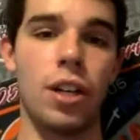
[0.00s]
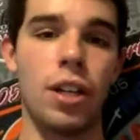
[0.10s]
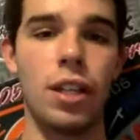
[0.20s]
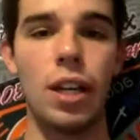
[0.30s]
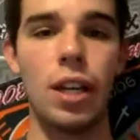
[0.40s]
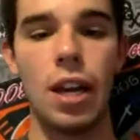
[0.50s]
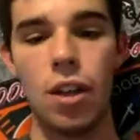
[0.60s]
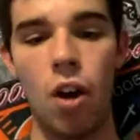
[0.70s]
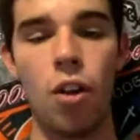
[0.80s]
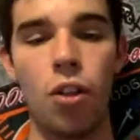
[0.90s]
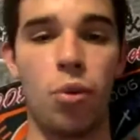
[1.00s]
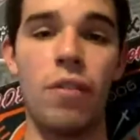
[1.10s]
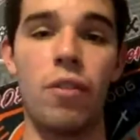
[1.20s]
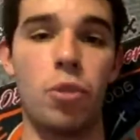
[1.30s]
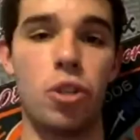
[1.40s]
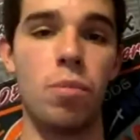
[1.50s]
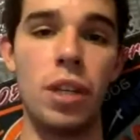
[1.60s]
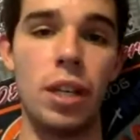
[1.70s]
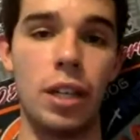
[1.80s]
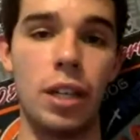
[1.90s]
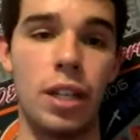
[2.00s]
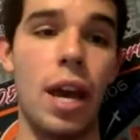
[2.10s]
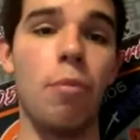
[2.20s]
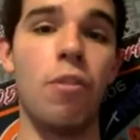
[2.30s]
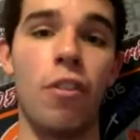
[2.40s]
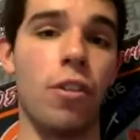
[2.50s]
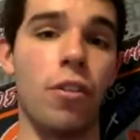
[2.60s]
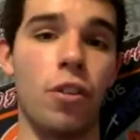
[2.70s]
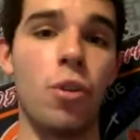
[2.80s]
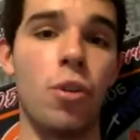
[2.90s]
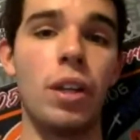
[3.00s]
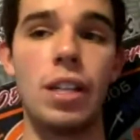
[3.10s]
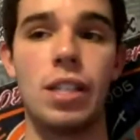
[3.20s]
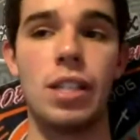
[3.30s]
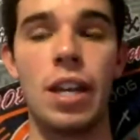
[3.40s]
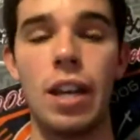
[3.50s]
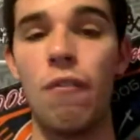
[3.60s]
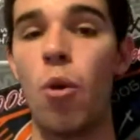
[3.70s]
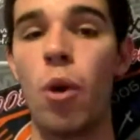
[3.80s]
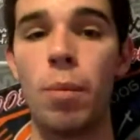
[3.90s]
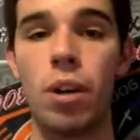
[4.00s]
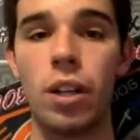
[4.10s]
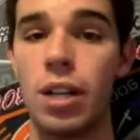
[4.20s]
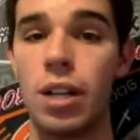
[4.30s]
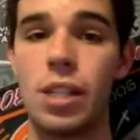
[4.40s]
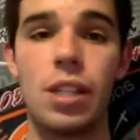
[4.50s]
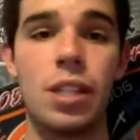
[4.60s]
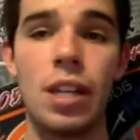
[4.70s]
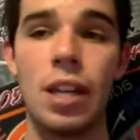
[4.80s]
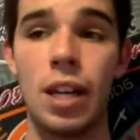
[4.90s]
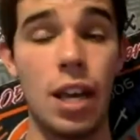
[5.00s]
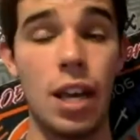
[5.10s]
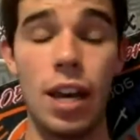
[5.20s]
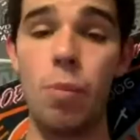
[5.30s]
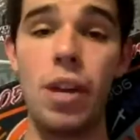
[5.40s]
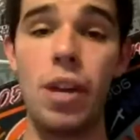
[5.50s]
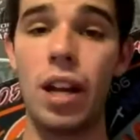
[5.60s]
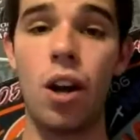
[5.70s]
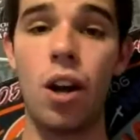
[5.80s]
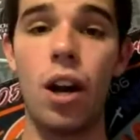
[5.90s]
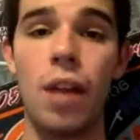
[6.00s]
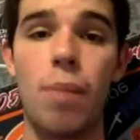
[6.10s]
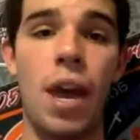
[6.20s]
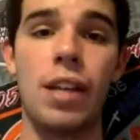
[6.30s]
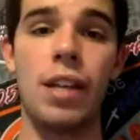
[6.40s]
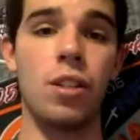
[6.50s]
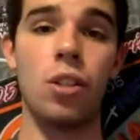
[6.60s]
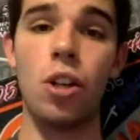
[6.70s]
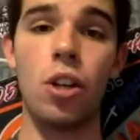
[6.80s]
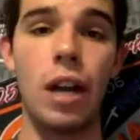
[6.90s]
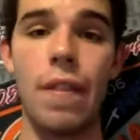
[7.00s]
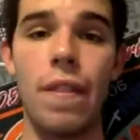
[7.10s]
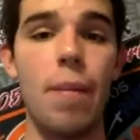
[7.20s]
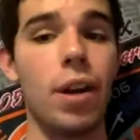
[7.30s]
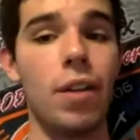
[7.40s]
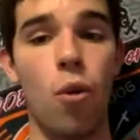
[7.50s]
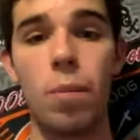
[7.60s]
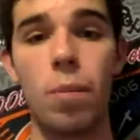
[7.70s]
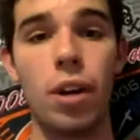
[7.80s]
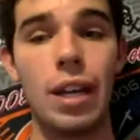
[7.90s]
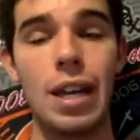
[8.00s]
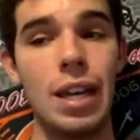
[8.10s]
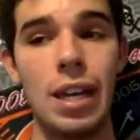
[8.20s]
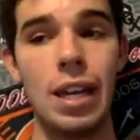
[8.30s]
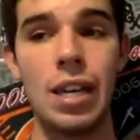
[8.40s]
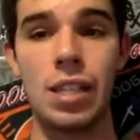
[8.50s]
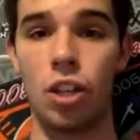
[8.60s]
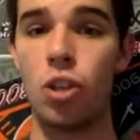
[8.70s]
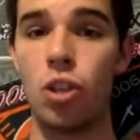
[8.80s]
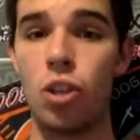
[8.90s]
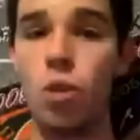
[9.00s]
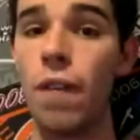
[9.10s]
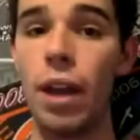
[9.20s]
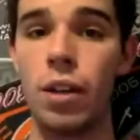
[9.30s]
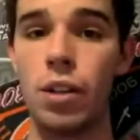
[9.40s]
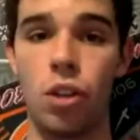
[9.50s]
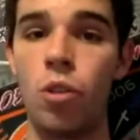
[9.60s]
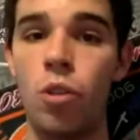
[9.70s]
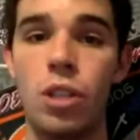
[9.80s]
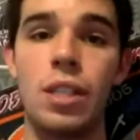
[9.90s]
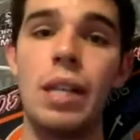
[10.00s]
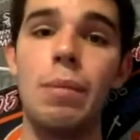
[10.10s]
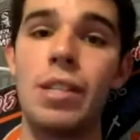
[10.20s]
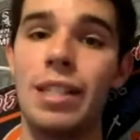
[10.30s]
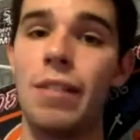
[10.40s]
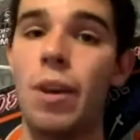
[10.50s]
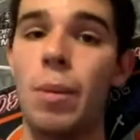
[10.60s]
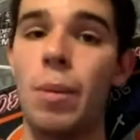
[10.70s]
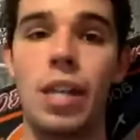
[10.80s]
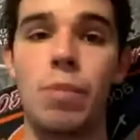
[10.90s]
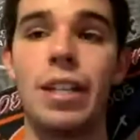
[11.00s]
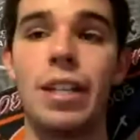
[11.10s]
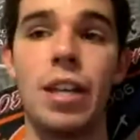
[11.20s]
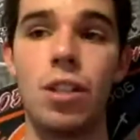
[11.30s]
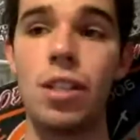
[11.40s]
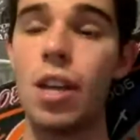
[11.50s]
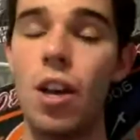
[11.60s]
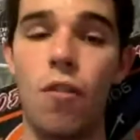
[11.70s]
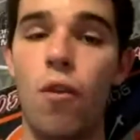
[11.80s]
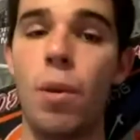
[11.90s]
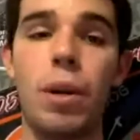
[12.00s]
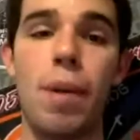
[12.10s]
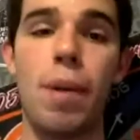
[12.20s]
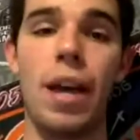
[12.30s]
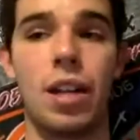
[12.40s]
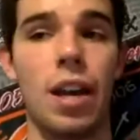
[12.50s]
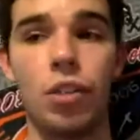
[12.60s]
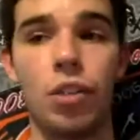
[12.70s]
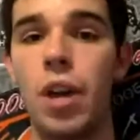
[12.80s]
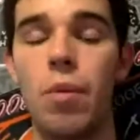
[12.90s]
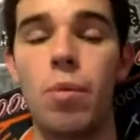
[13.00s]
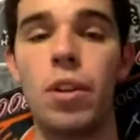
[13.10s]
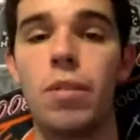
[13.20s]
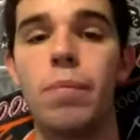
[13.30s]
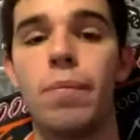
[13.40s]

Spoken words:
And I think all three of them should be condemned for doing this. And if Hoiberg does succeed, it'll be on Gar and Pax, and it'll look good on them. But if Hoiberg is a huge failure as a coach and this team doesn't live up to expectations, Foreman and Paxson have to go down with him.